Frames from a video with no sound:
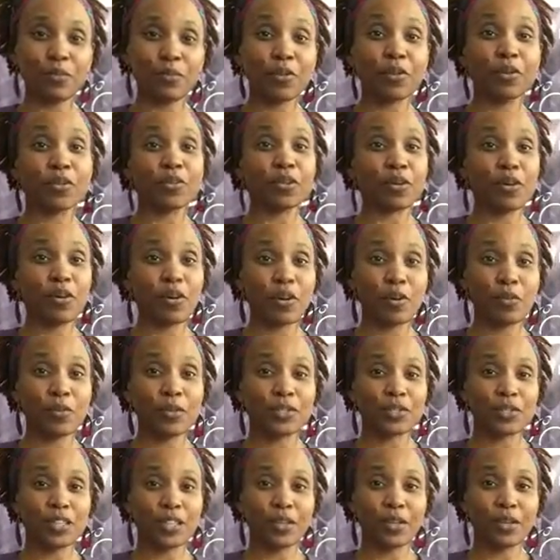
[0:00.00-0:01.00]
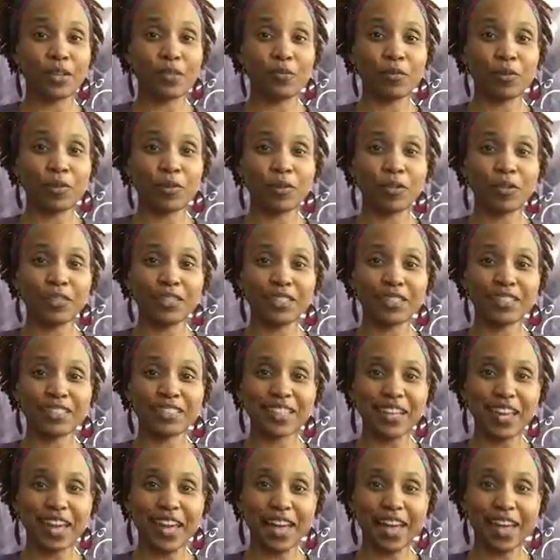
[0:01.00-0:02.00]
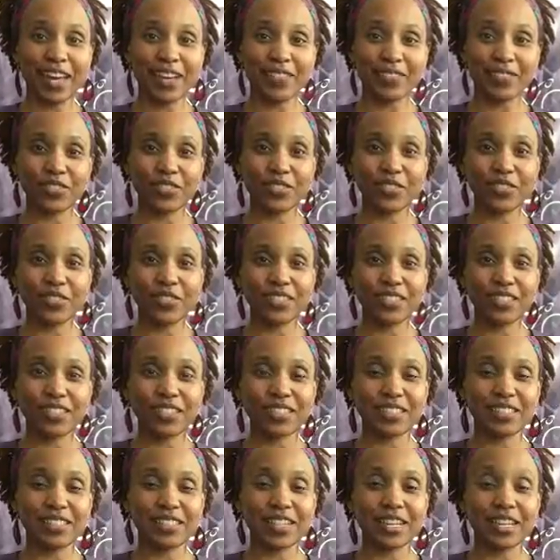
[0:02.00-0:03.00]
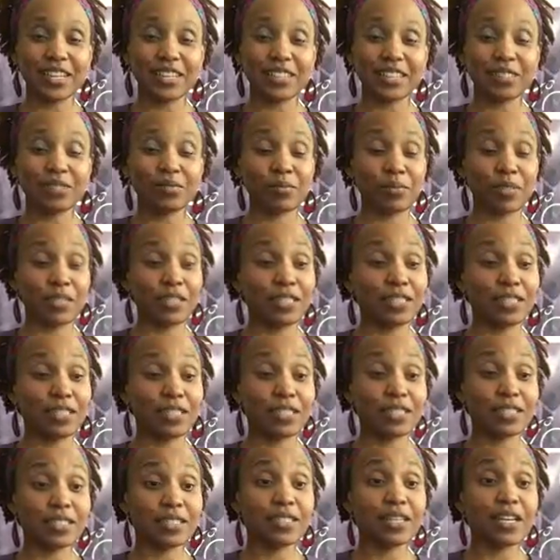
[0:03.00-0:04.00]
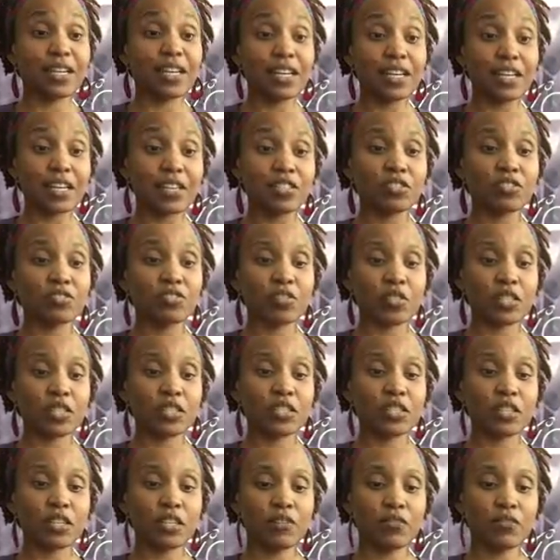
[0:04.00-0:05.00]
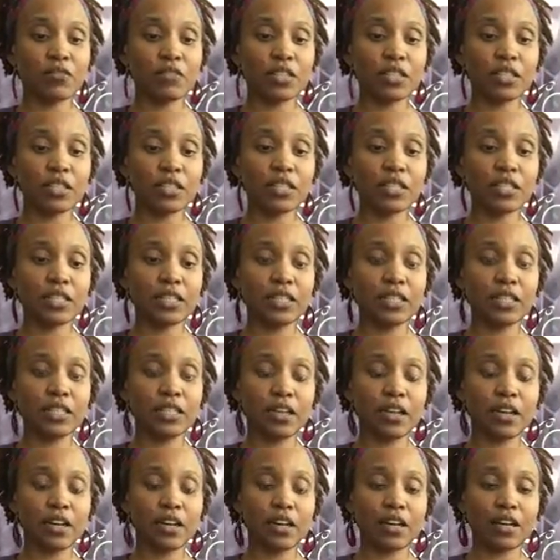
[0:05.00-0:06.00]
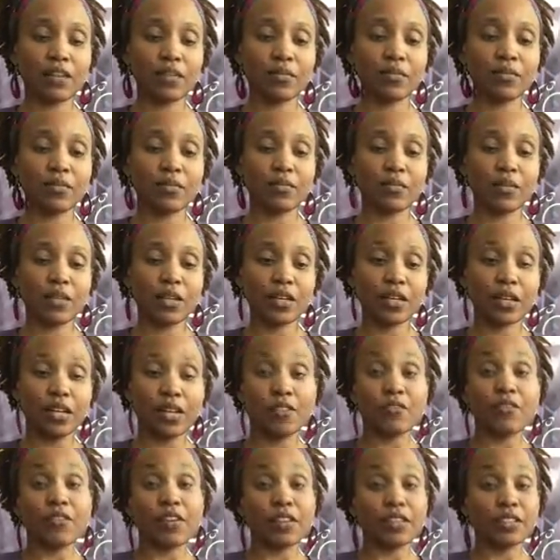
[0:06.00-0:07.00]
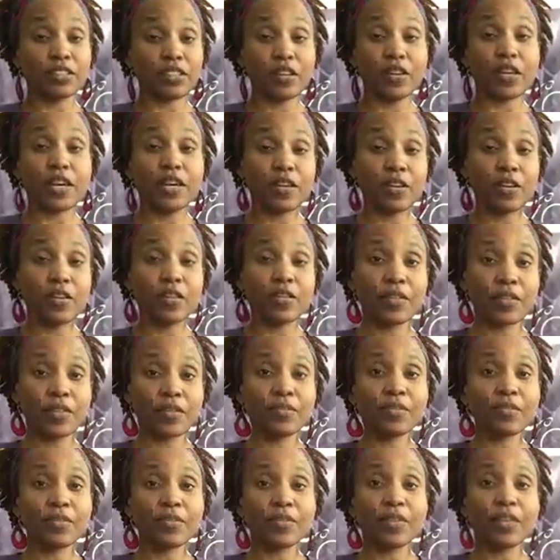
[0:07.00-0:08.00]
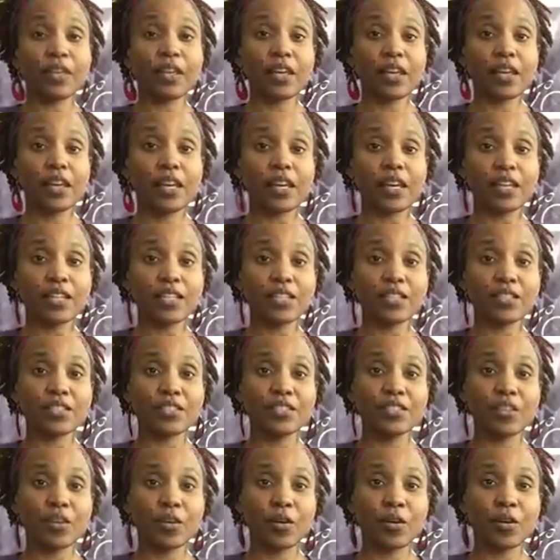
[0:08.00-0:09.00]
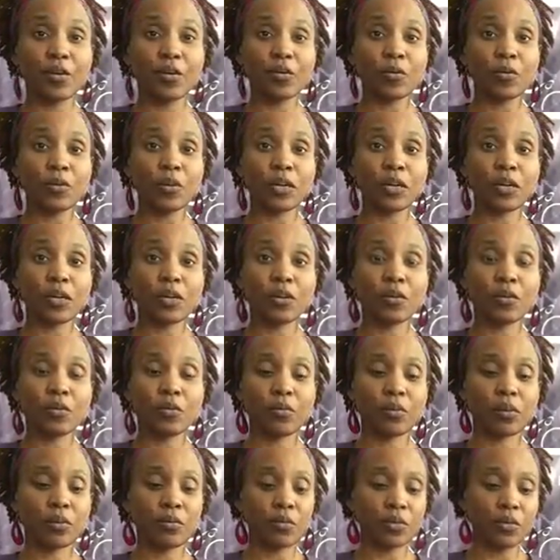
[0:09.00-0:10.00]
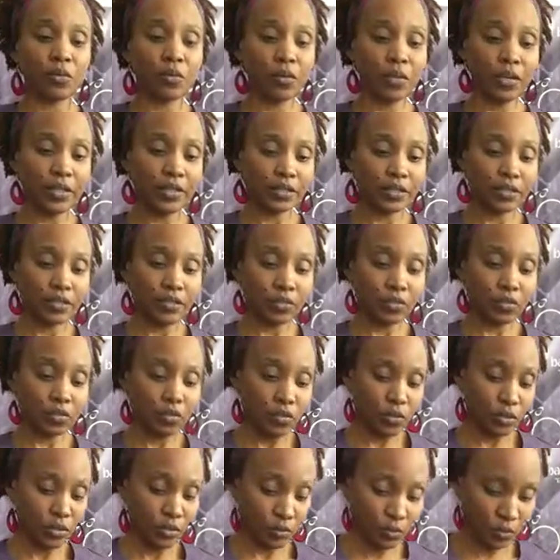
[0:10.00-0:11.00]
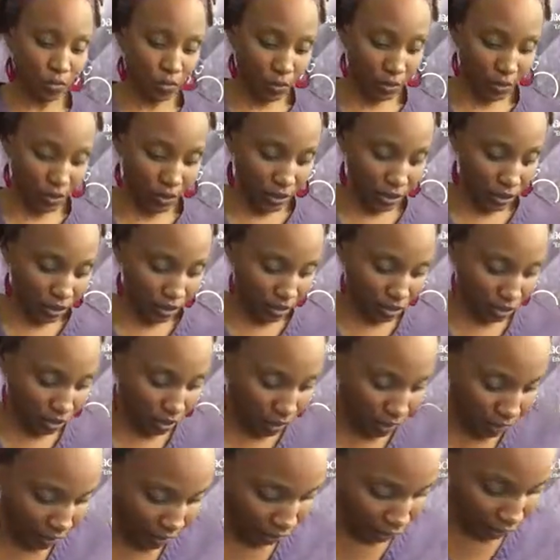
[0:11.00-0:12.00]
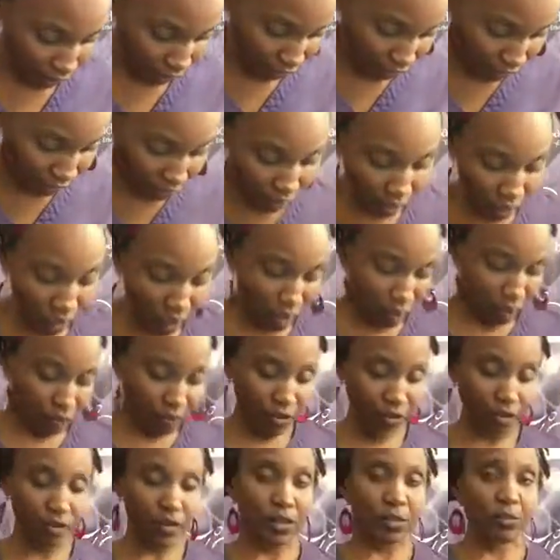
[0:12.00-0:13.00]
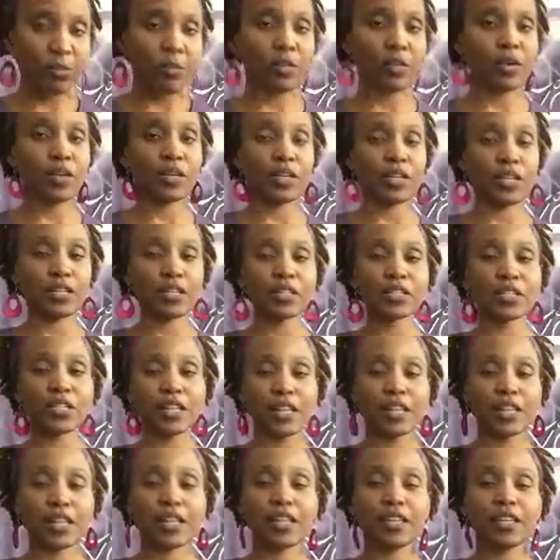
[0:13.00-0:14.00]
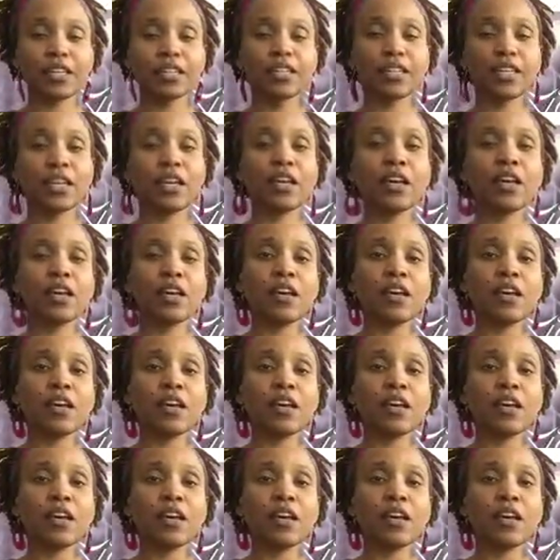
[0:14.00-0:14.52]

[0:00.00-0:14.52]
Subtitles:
protocol, which I think we all need to have these days, because stress can really affect our health. So what we're going to do is we're going to start out, and very important, I'll say this,